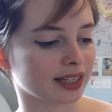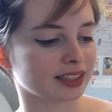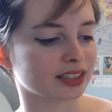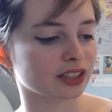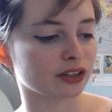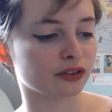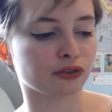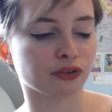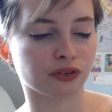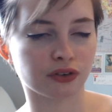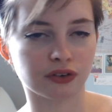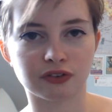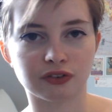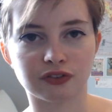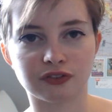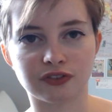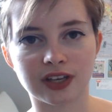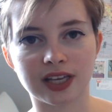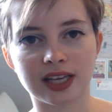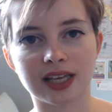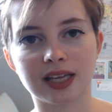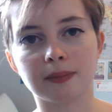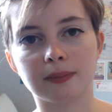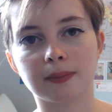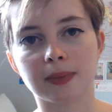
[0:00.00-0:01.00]
different
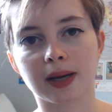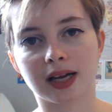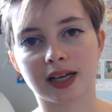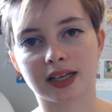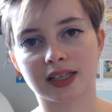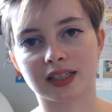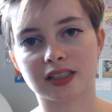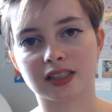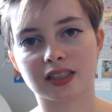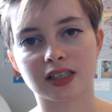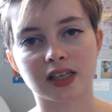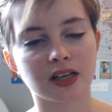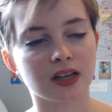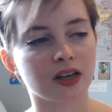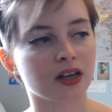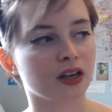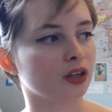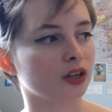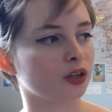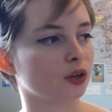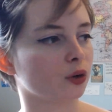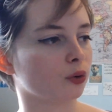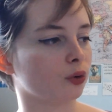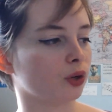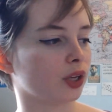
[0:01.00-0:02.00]
theme, and
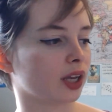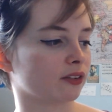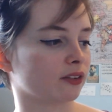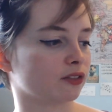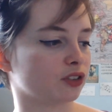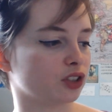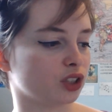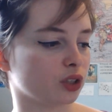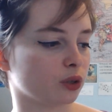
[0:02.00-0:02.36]
all you have